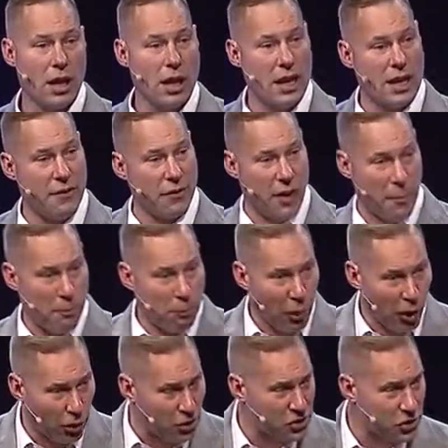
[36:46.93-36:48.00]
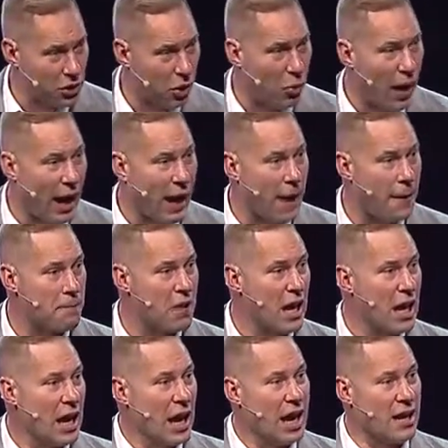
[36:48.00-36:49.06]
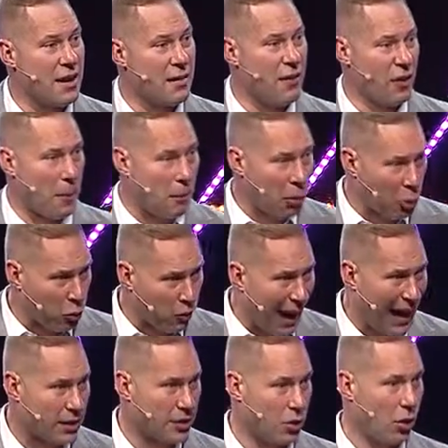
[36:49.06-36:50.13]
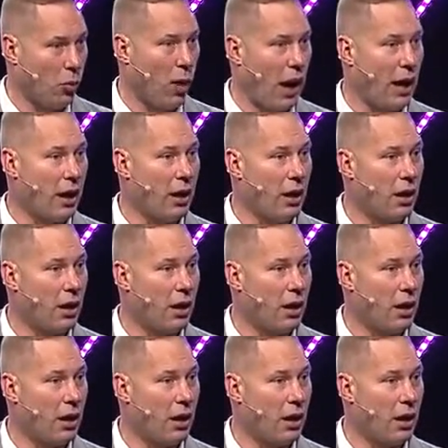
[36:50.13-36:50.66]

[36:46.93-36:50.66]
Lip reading: in a very personal way and in a very practical way.